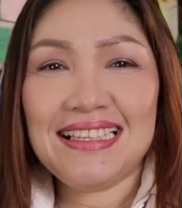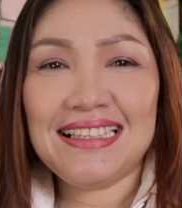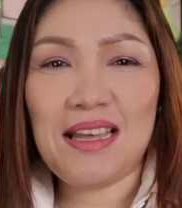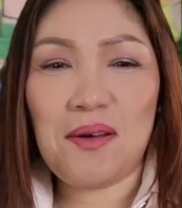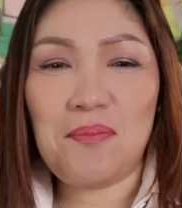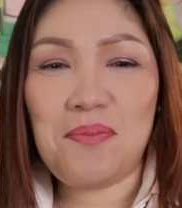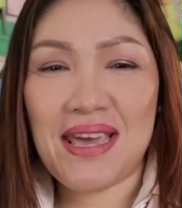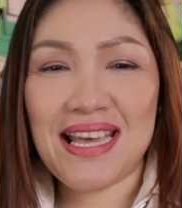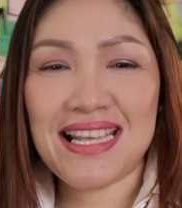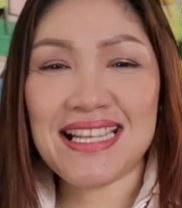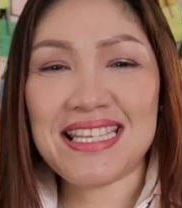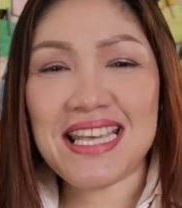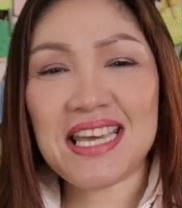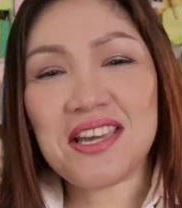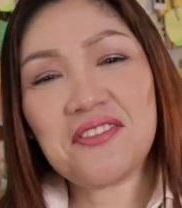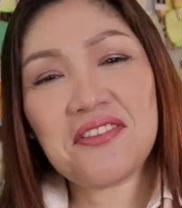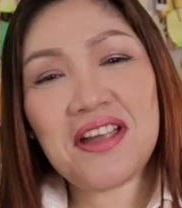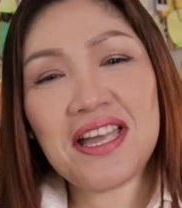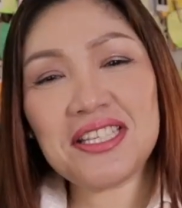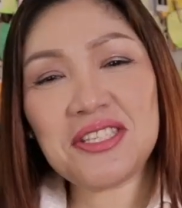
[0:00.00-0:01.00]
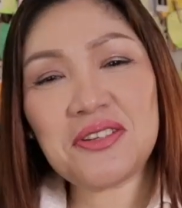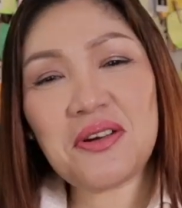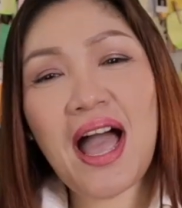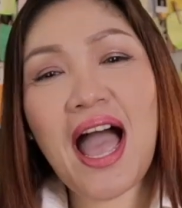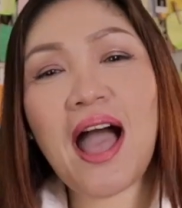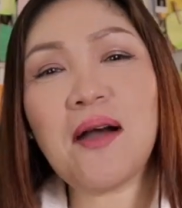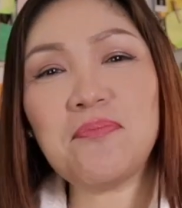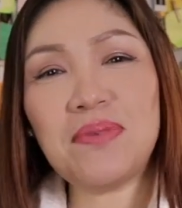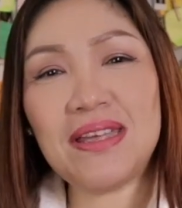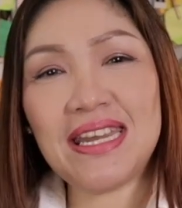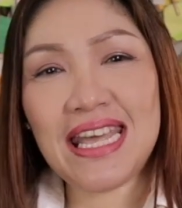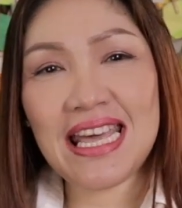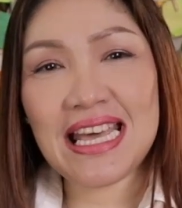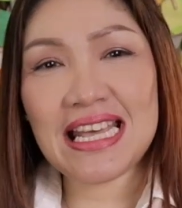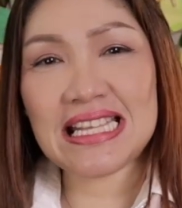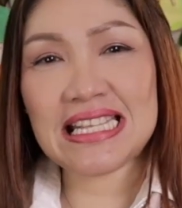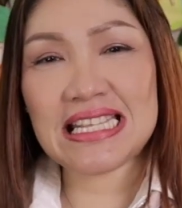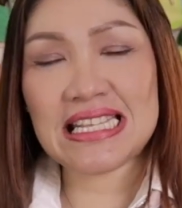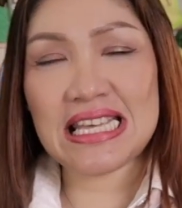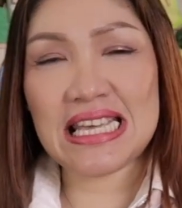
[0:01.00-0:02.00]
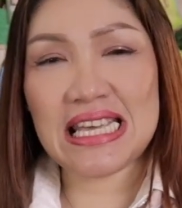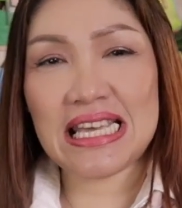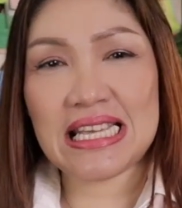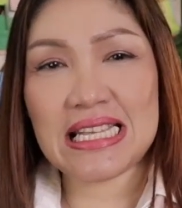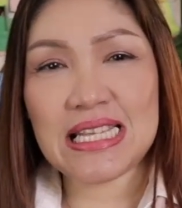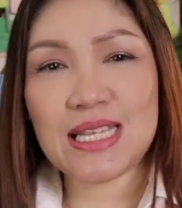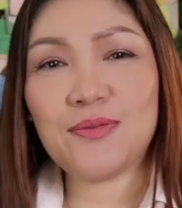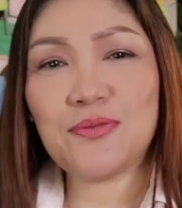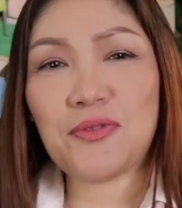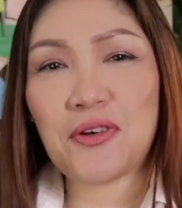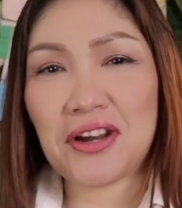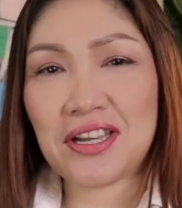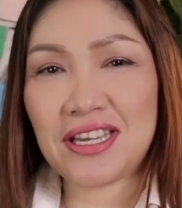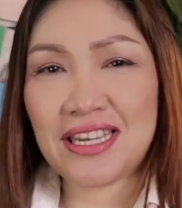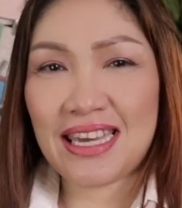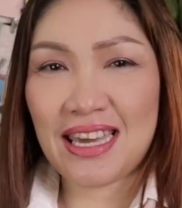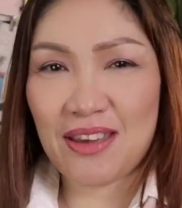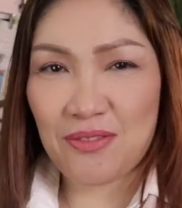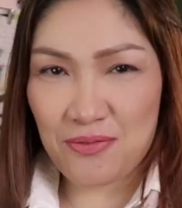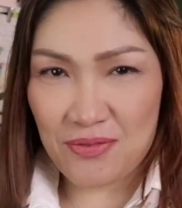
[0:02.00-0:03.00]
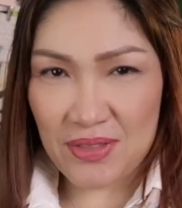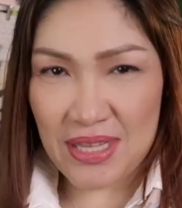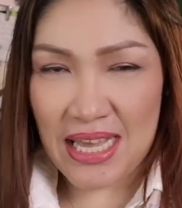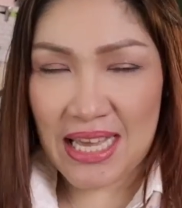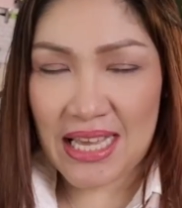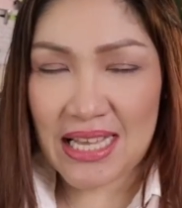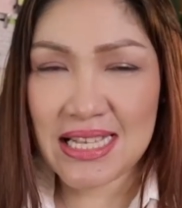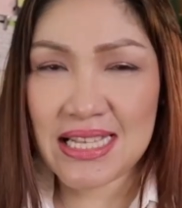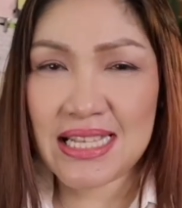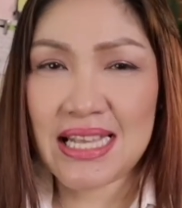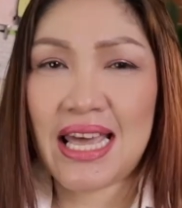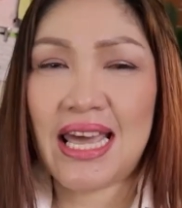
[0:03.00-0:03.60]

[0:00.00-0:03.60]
The big secret to happiness is forgiveness.